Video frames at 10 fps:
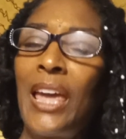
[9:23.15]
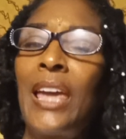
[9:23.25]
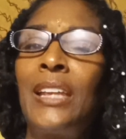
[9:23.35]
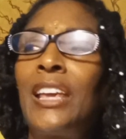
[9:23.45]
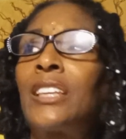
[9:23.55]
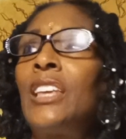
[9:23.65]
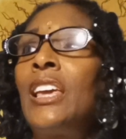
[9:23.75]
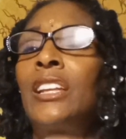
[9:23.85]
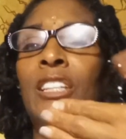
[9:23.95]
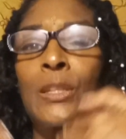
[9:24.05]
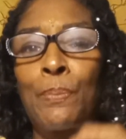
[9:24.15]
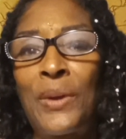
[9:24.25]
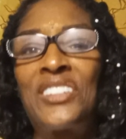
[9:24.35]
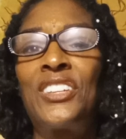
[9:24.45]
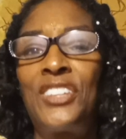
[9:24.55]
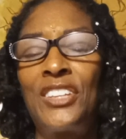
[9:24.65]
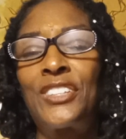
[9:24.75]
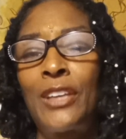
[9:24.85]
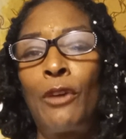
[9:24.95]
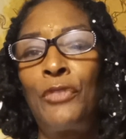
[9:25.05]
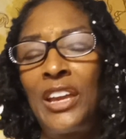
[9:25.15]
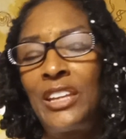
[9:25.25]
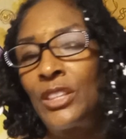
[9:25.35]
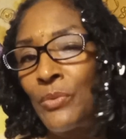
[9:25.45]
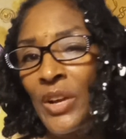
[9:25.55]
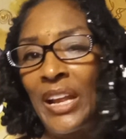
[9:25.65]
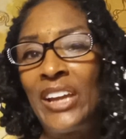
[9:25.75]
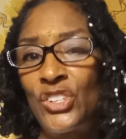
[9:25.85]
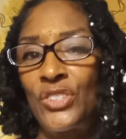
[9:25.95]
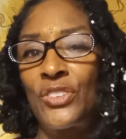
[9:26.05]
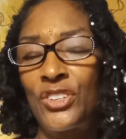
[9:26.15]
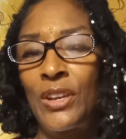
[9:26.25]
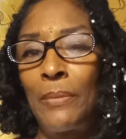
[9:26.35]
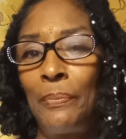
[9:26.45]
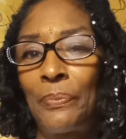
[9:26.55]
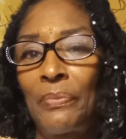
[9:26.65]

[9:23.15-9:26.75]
It expresses itself in the relationship.